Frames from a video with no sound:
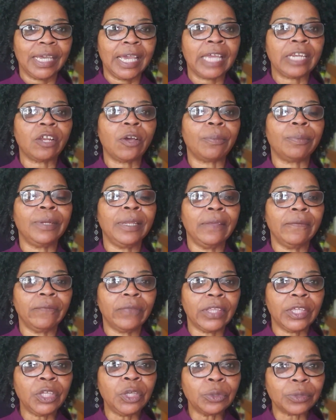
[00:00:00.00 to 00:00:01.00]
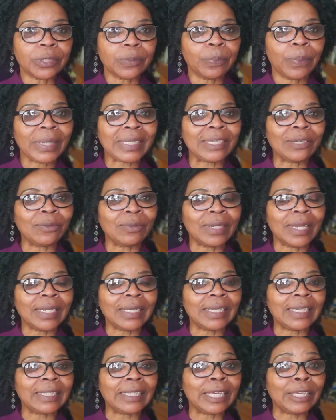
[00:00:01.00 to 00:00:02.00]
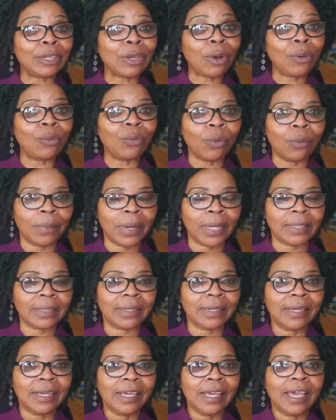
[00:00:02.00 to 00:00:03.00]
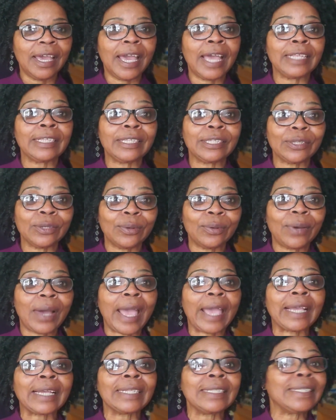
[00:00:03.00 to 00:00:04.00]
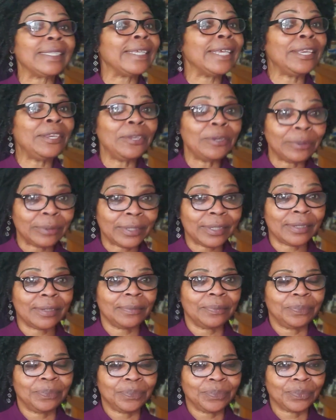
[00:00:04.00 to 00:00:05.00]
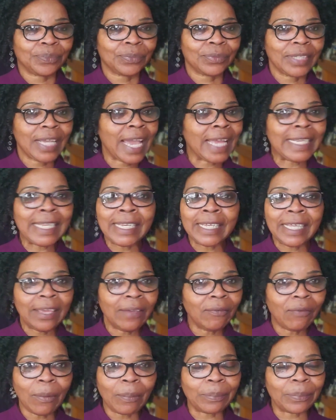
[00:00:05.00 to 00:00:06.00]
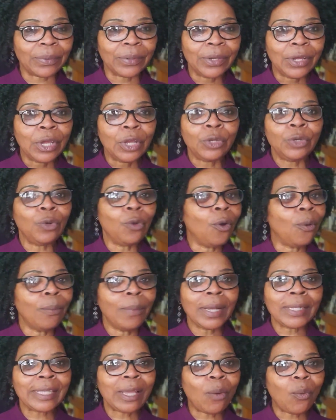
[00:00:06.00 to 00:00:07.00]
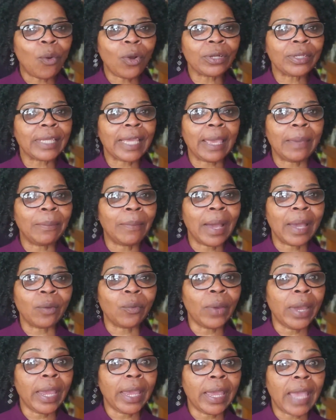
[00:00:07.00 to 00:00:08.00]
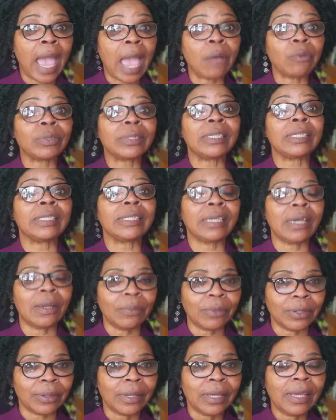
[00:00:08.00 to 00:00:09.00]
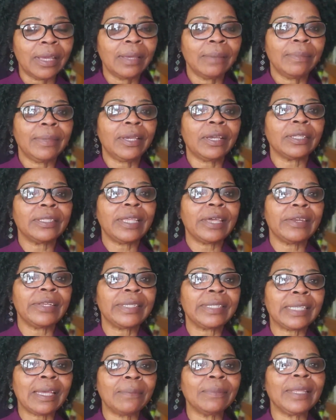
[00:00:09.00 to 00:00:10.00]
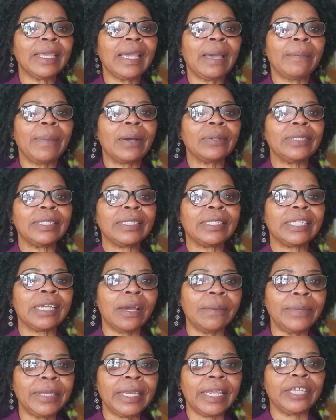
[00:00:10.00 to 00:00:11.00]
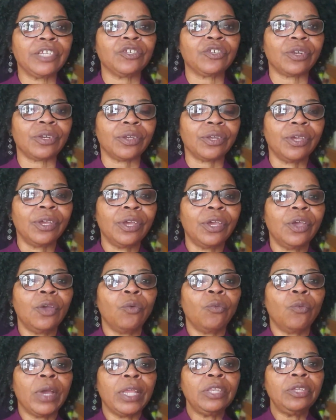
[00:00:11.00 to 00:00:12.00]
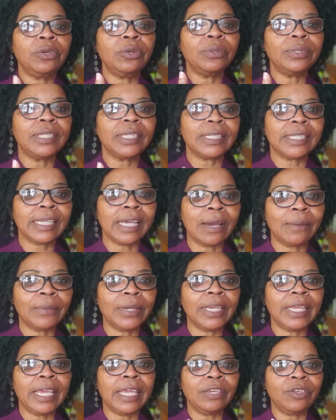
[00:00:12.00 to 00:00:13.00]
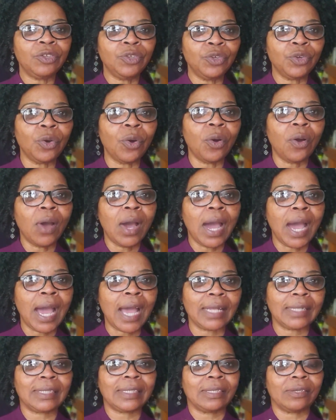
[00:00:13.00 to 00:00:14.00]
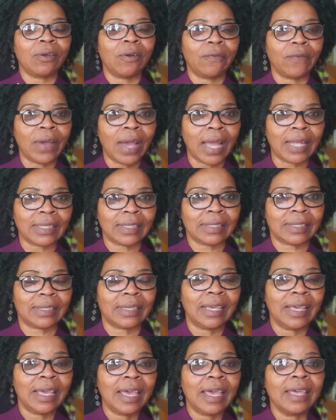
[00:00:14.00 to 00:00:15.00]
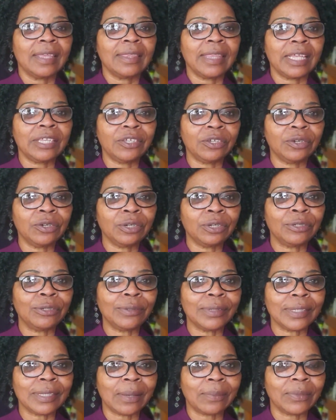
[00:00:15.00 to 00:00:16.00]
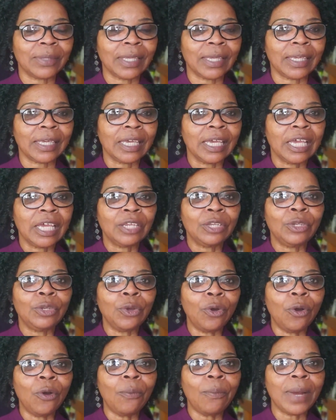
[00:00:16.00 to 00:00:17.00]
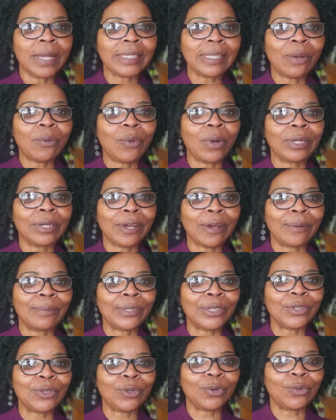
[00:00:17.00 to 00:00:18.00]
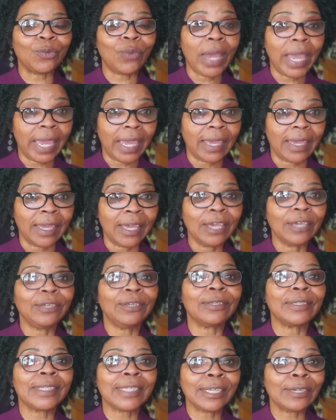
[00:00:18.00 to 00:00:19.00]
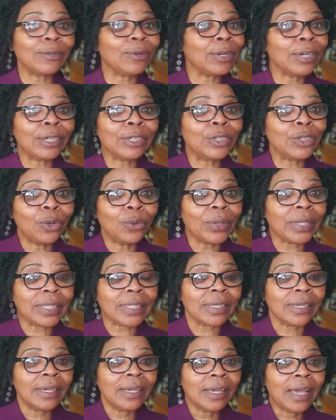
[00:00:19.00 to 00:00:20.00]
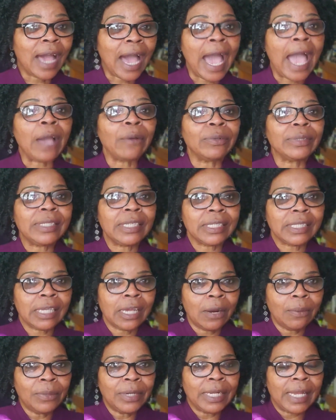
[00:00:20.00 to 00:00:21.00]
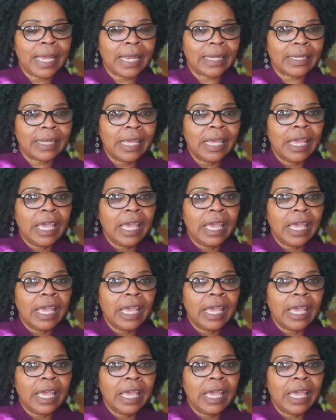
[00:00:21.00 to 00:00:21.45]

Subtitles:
and uplift the youth, particularly the young woman. And so I continued. I didn't give up. No matter what came my way, I was determined, because there is something about determination. When you determine in your heart of hearts that you're going to do something, no matter what comes your way, you're still going to do it. I was determined that